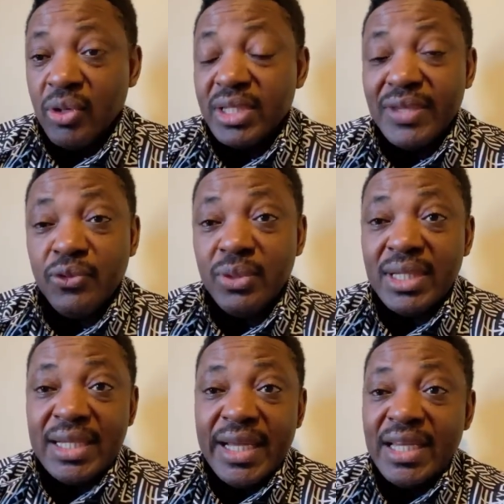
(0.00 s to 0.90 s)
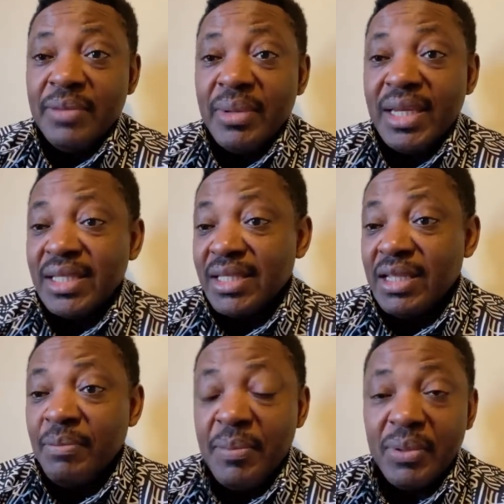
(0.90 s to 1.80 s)
because if you declare
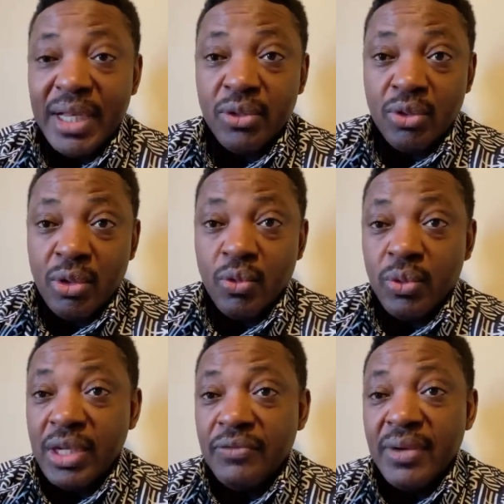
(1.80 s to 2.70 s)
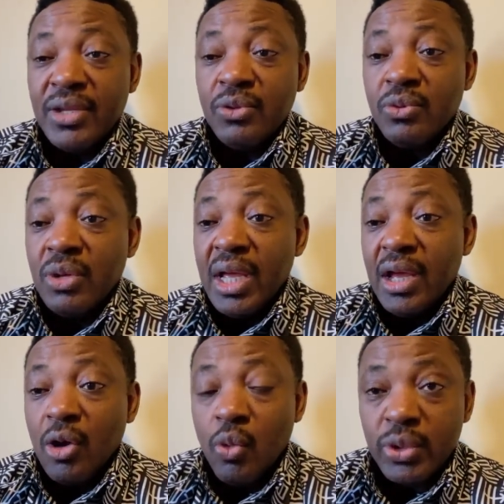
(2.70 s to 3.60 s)
independence, the people that you thought would defend you
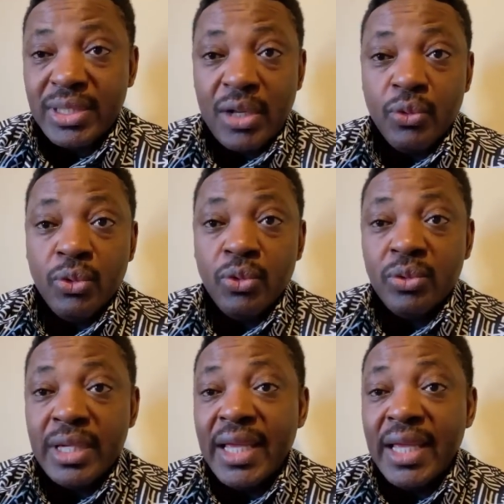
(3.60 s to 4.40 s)
or will stand with you,